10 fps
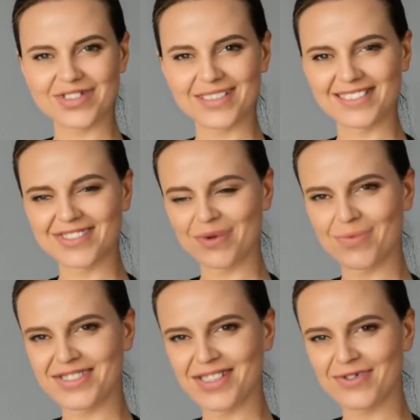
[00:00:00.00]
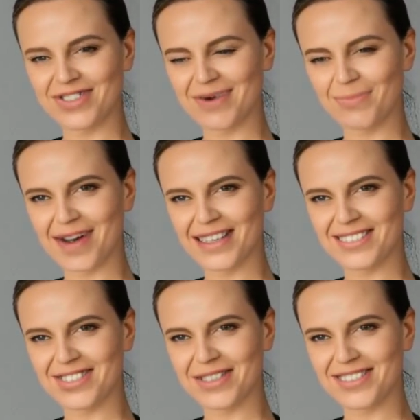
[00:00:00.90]
This could result in a race to
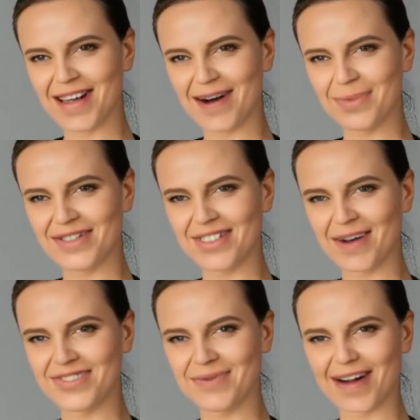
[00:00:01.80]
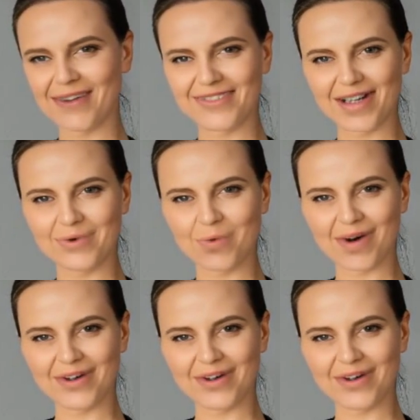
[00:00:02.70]
the top in terms of healthcare quality,